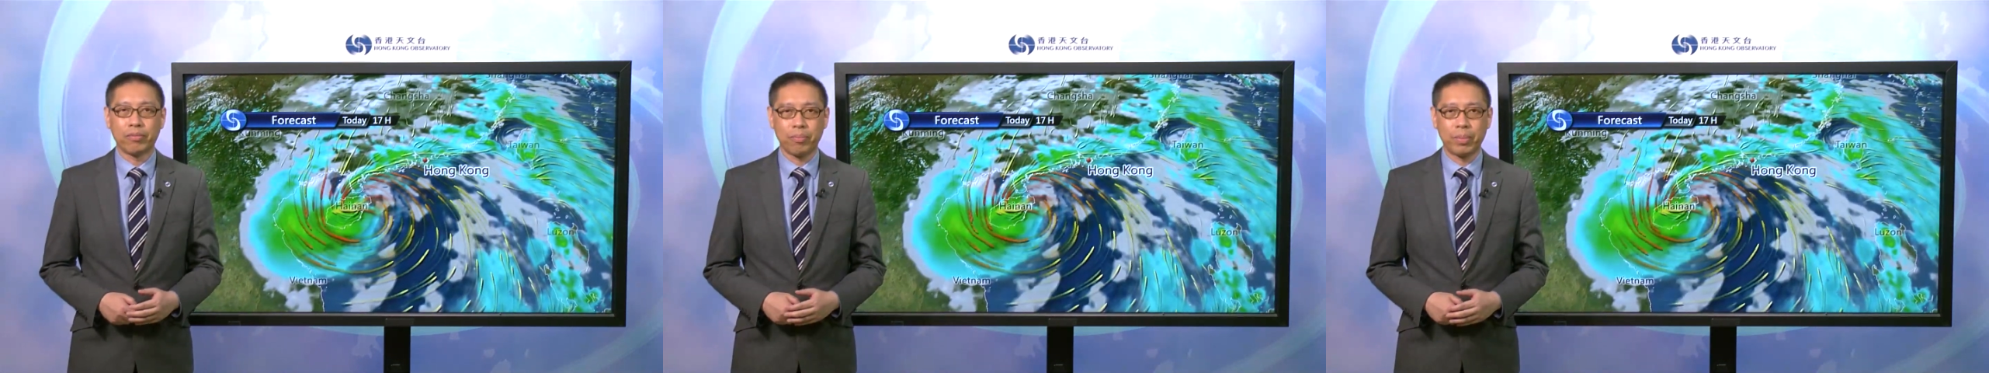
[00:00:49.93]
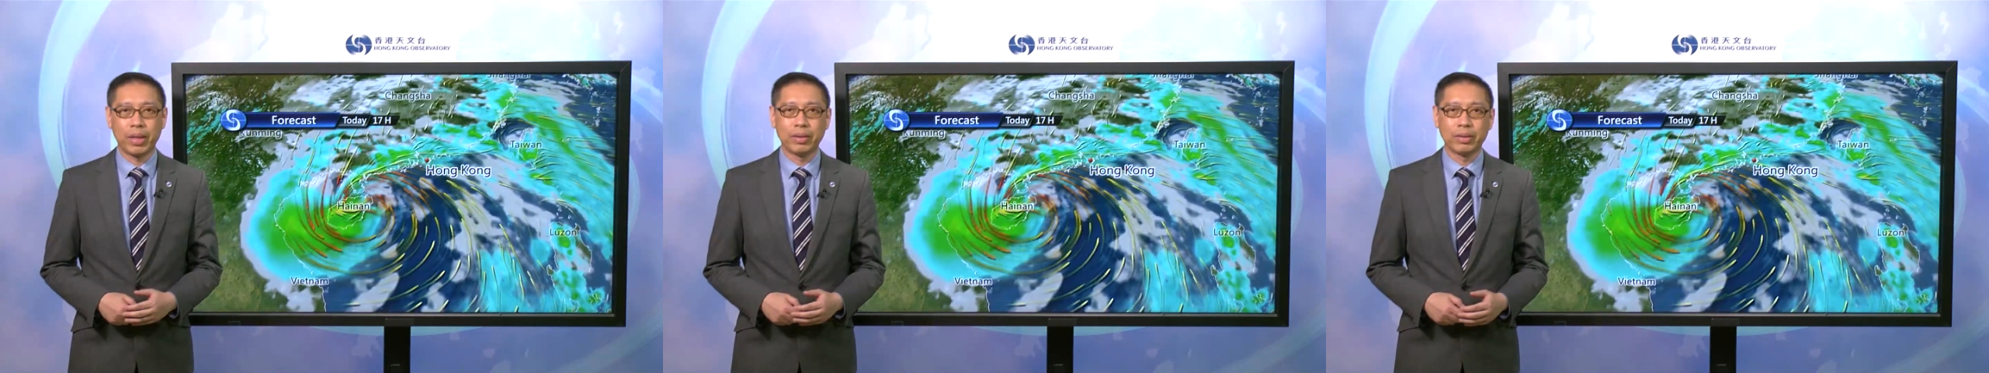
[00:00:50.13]

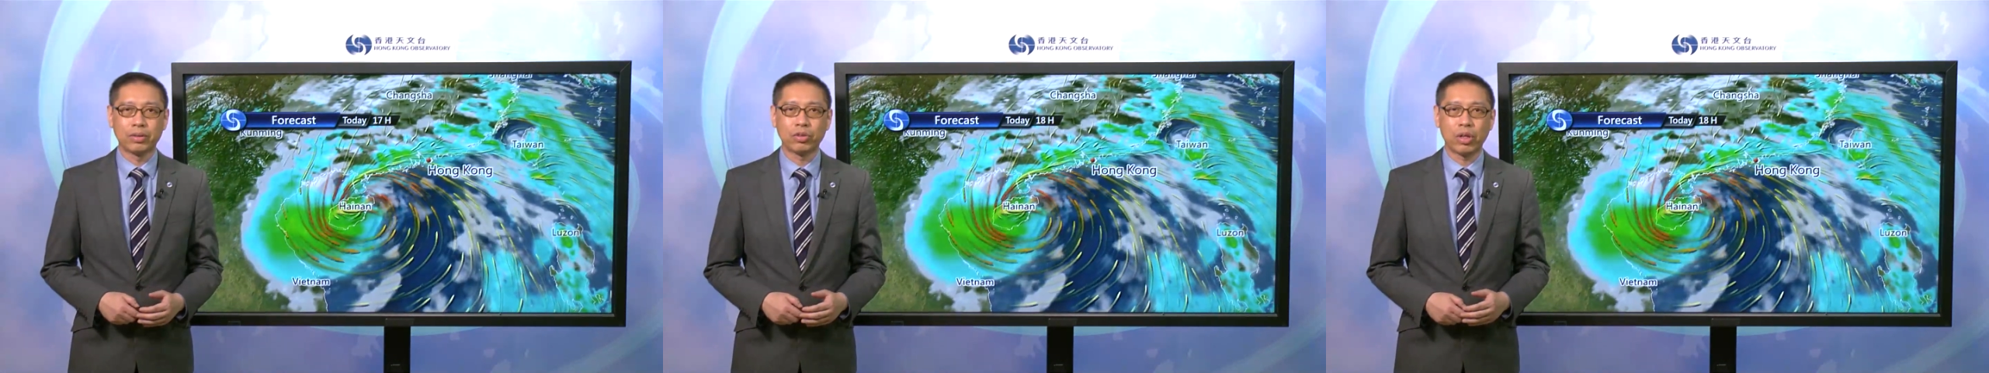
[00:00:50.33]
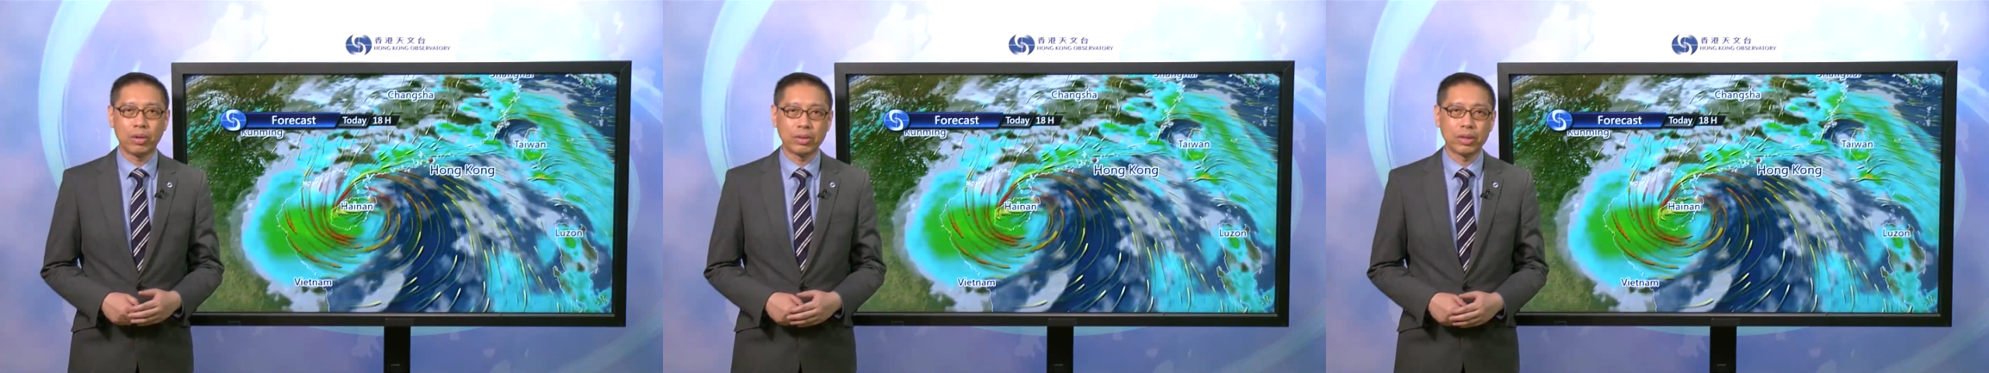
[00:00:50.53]
been
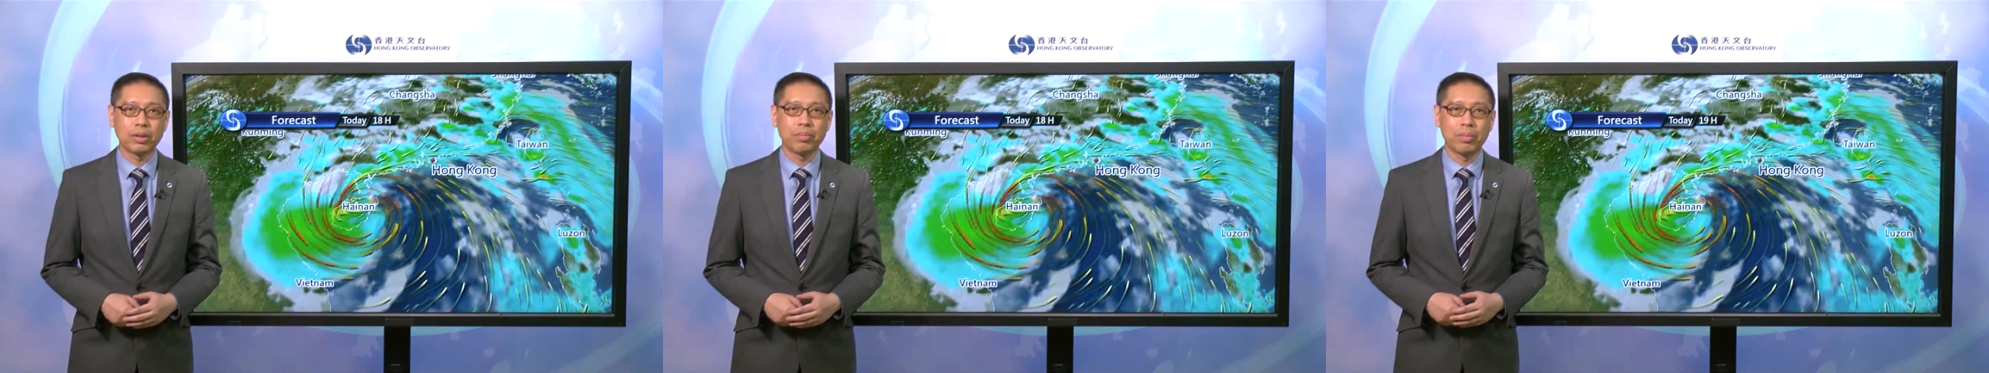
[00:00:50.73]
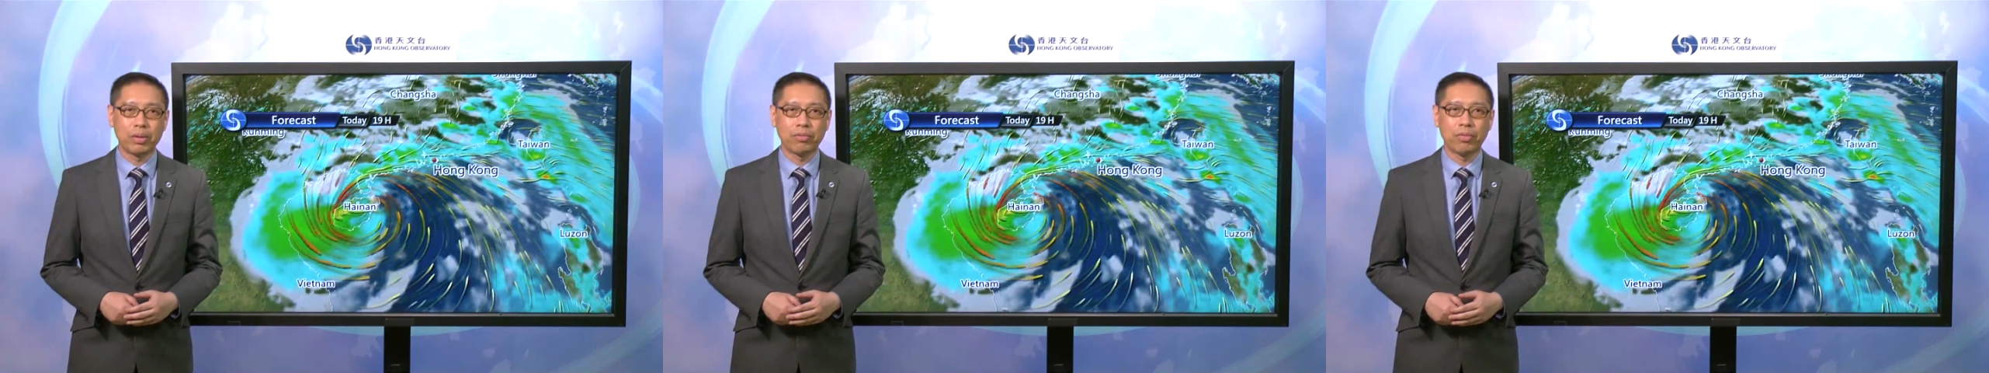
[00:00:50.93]
sheltered
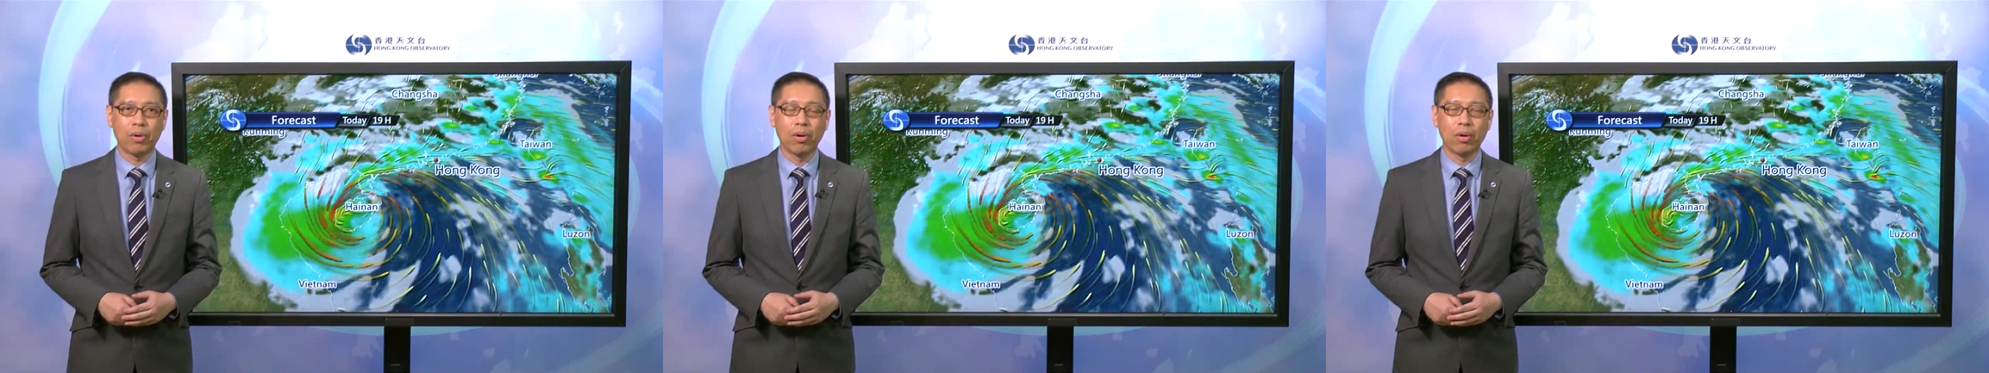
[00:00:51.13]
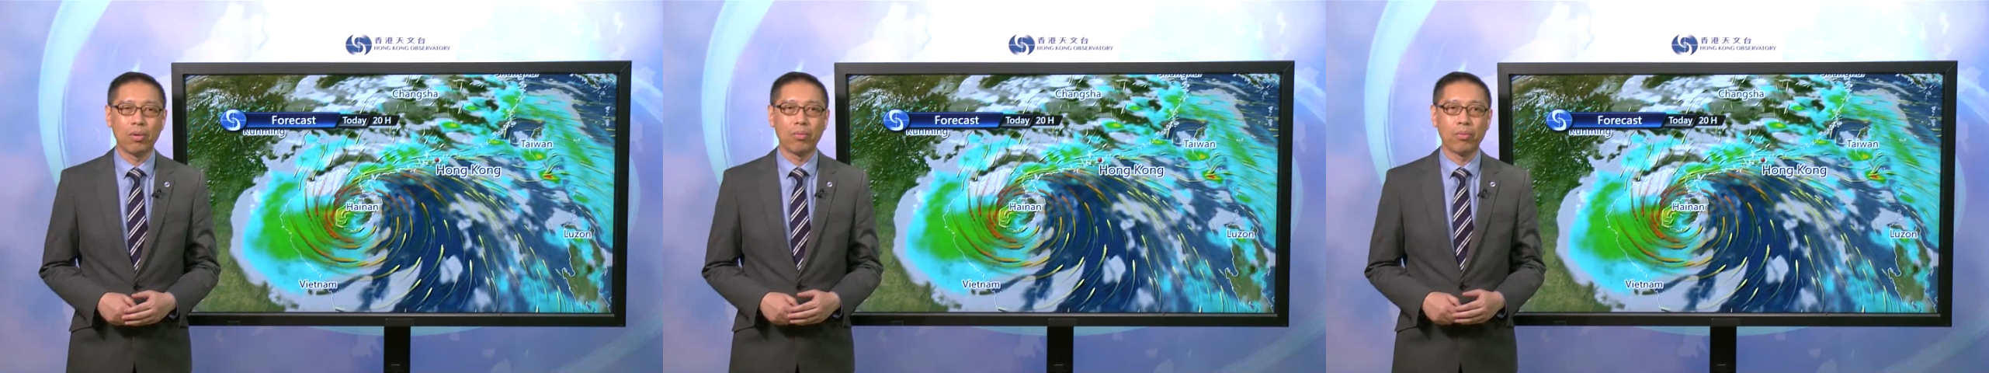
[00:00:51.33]
before